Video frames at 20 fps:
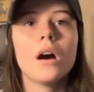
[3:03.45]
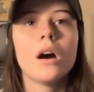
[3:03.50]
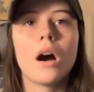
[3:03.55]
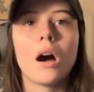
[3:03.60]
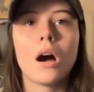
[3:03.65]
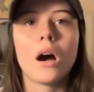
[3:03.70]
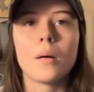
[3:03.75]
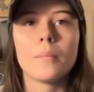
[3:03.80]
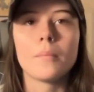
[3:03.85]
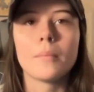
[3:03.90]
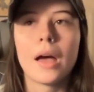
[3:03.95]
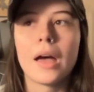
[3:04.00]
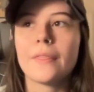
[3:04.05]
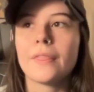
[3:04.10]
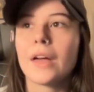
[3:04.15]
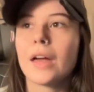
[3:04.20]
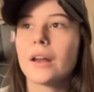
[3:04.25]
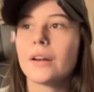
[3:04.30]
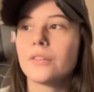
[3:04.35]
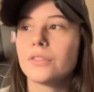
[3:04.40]
Um, and
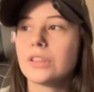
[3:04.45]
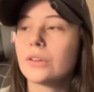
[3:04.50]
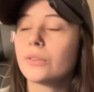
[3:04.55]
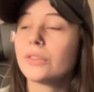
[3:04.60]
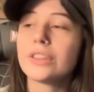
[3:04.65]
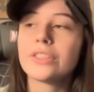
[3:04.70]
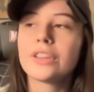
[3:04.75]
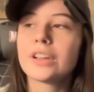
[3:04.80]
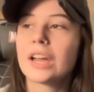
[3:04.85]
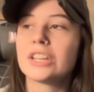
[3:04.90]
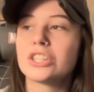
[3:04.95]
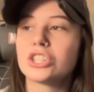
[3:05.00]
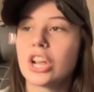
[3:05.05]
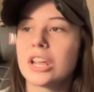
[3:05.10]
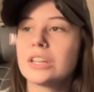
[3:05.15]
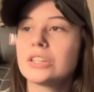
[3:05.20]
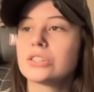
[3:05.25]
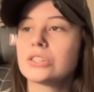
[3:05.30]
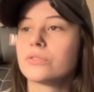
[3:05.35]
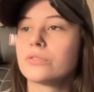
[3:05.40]
then the only thing I
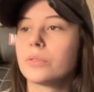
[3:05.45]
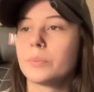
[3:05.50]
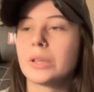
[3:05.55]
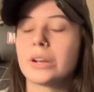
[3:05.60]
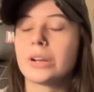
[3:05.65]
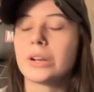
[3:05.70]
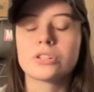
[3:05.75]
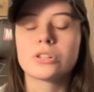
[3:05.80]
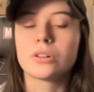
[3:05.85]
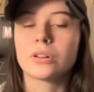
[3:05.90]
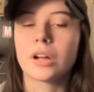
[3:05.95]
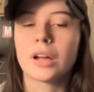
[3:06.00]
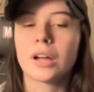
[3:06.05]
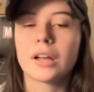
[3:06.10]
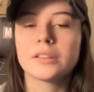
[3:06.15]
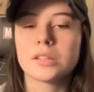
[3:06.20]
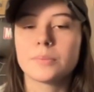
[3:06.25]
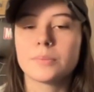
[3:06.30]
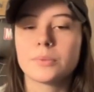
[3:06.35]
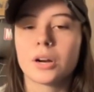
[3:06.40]
changed from the original
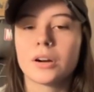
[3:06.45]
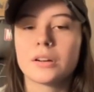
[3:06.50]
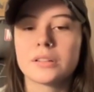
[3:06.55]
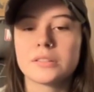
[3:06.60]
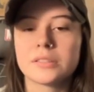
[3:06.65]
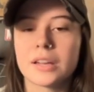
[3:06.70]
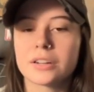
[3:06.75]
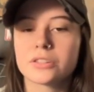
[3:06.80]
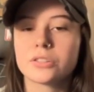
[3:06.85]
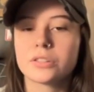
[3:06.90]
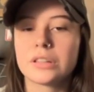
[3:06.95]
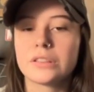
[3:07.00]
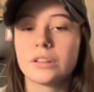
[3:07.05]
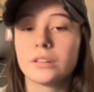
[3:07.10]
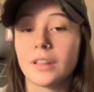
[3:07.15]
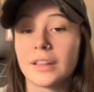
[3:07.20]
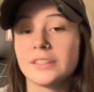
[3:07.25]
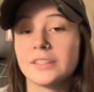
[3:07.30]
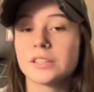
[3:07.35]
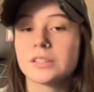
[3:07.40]
concept art is actually
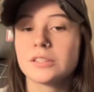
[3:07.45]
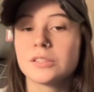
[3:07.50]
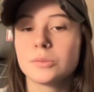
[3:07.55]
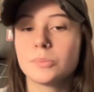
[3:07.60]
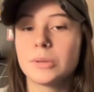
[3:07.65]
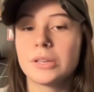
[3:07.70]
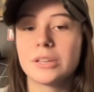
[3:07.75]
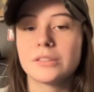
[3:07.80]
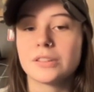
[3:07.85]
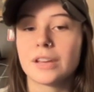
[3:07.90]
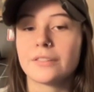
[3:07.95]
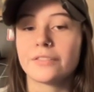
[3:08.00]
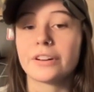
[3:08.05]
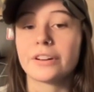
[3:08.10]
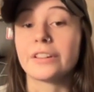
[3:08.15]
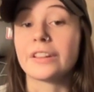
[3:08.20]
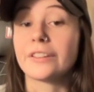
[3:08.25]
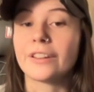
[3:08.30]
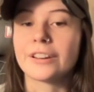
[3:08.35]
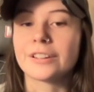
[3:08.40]
the lenses because I
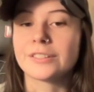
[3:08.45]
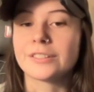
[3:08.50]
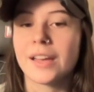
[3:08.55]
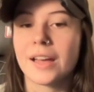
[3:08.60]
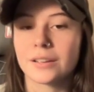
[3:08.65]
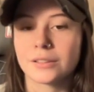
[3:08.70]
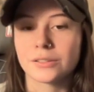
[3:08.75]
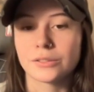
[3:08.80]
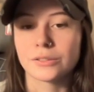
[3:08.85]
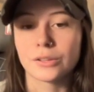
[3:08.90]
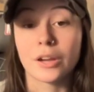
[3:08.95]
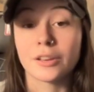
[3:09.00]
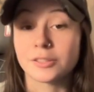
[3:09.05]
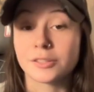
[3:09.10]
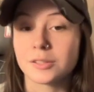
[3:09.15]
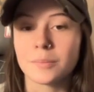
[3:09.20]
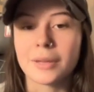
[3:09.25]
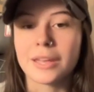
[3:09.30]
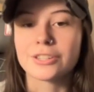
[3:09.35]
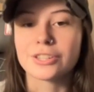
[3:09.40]
really liked Zach's
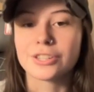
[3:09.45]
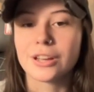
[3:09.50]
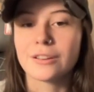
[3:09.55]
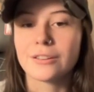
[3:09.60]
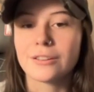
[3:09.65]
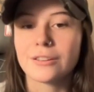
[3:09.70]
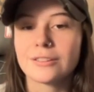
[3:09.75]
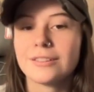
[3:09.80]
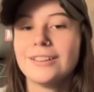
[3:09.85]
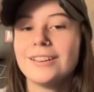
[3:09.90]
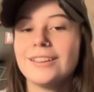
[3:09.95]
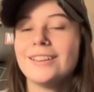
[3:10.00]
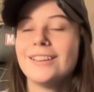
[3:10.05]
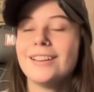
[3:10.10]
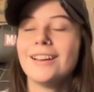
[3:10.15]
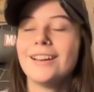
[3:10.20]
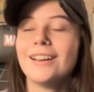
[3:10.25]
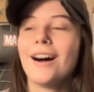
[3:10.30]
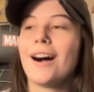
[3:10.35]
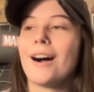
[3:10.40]
custom A shell.
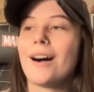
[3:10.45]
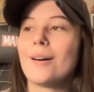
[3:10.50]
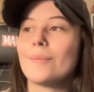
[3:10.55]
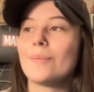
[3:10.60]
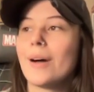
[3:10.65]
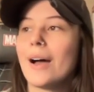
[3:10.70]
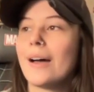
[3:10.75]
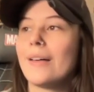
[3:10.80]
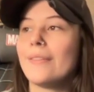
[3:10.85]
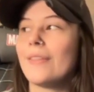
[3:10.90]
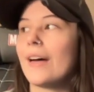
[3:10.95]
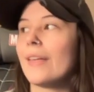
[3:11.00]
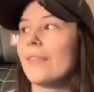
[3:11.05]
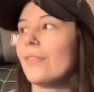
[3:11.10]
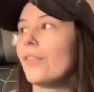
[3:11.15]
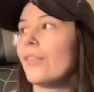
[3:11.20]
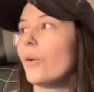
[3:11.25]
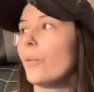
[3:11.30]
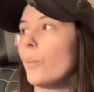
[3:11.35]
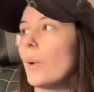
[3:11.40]
Yeah. Um, and
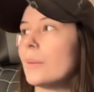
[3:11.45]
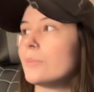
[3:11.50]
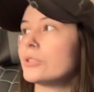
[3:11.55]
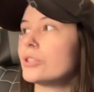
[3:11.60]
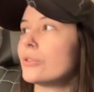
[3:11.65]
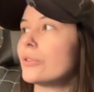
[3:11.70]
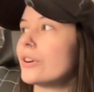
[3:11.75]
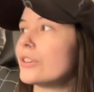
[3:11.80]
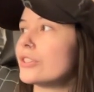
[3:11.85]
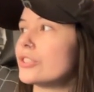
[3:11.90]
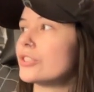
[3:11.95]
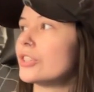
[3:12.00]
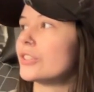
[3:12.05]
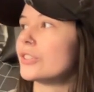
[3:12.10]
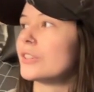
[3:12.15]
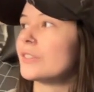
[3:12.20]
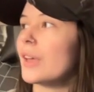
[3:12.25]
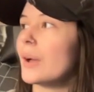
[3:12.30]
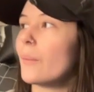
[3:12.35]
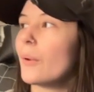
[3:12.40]
then the web shooters
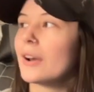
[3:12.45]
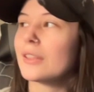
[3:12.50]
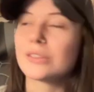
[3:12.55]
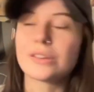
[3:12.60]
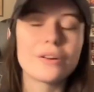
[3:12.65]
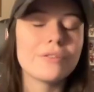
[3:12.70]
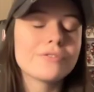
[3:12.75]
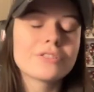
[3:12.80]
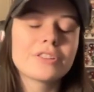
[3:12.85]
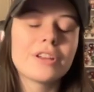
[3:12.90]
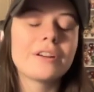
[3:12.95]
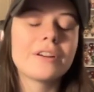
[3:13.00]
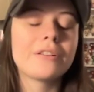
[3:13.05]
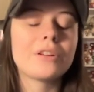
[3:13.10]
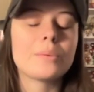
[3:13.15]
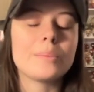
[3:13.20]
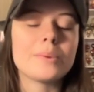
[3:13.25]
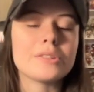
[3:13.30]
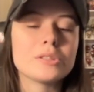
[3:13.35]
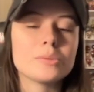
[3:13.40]
just because I wanted to go for something a
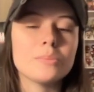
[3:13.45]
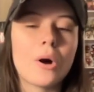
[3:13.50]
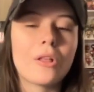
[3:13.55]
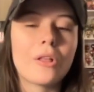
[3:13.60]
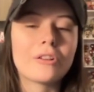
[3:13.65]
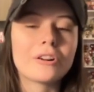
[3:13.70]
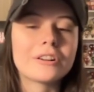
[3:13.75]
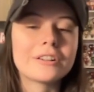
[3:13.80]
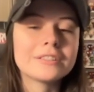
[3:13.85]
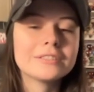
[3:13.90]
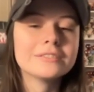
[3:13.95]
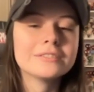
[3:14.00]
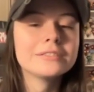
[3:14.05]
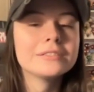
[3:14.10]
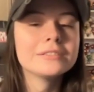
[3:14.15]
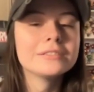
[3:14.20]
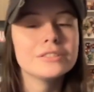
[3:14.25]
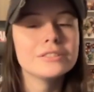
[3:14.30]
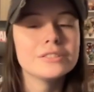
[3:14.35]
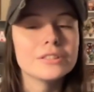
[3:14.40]
little bit smaller.
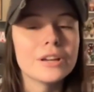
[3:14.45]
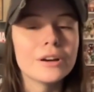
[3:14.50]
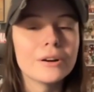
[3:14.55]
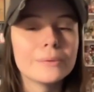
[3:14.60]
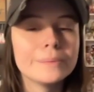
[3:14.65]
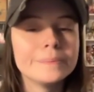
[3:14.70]
So.